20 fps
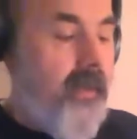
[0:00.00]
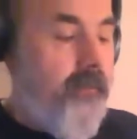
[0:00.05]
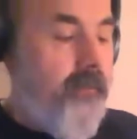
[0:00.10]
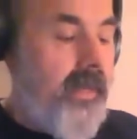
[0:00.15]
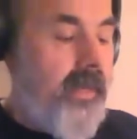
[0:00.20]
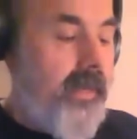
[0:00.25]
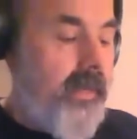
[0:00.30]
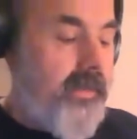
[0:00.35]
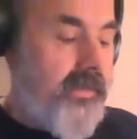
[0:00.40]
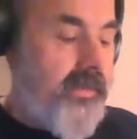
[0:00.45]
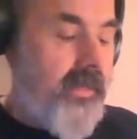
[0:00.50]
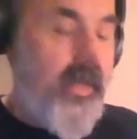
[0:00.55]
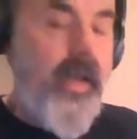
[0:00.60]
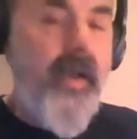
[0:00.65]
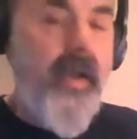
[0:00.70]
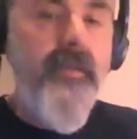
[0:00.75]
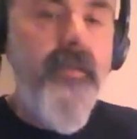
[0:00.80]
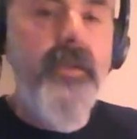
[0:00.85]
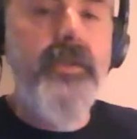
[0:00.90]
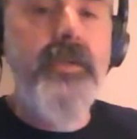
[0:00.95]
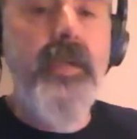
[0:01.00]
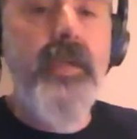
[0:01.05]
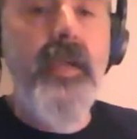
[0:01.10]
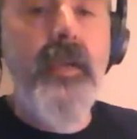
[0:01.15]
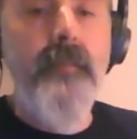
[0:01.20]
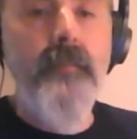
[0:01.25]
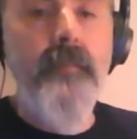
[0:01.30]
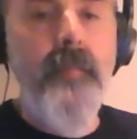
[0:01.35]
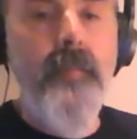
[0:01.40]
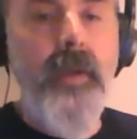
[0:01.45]
because they have the
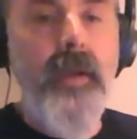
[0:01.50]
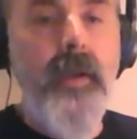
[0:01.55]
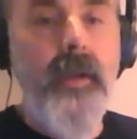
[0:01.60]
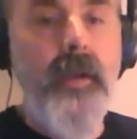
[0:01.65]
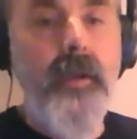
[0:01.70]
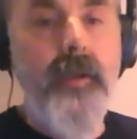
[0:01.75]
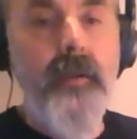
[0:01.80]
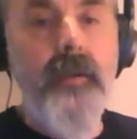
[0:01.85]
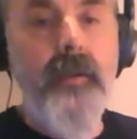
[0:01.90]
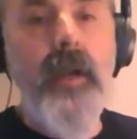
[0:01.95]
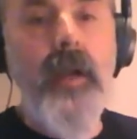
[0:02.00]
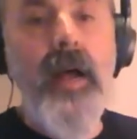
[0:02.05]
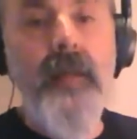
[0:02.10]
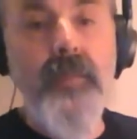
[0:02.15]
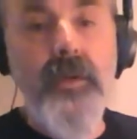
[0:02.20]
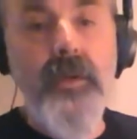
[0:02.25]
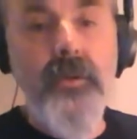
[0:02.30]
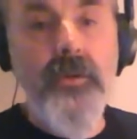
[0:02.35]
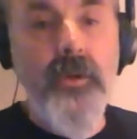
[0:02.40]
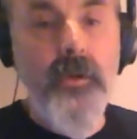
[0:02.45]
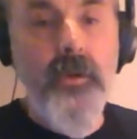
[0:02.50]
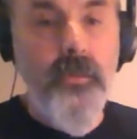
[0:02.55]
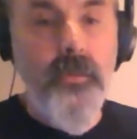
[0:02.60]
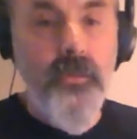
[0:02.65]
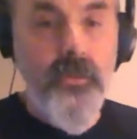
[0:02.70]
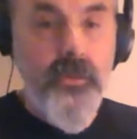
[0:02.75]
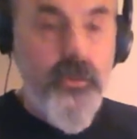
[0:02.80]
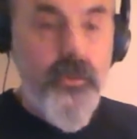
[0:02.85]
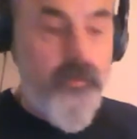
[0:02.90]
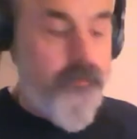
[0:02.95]
same common
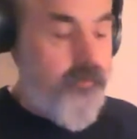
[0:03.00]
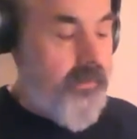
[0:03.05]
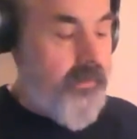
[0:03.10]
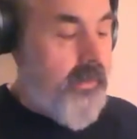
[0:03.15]
tones.